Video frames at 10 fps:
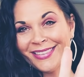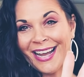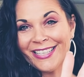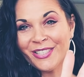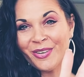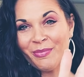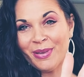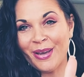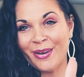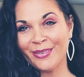Hi
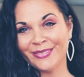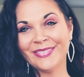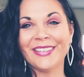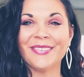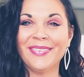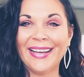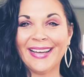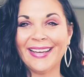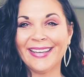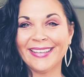Scorpio, welcome
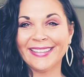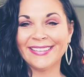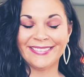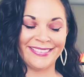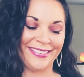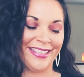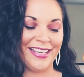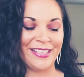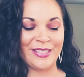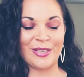back.
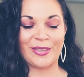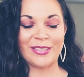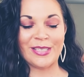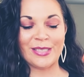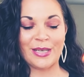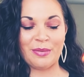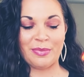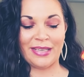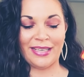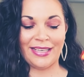So this is going to
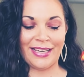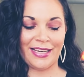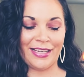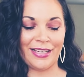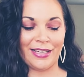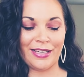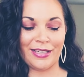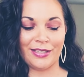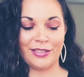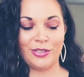be
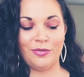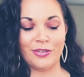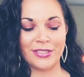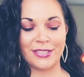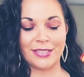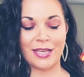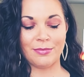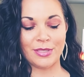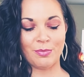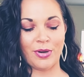the you versus
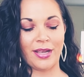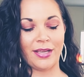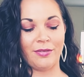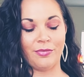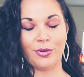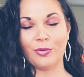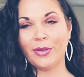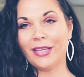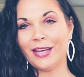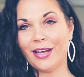them spread for the
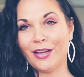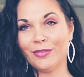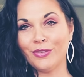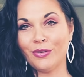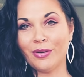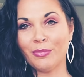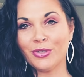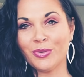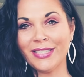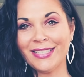week of November
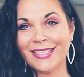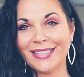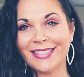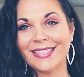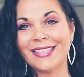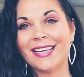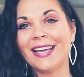26th.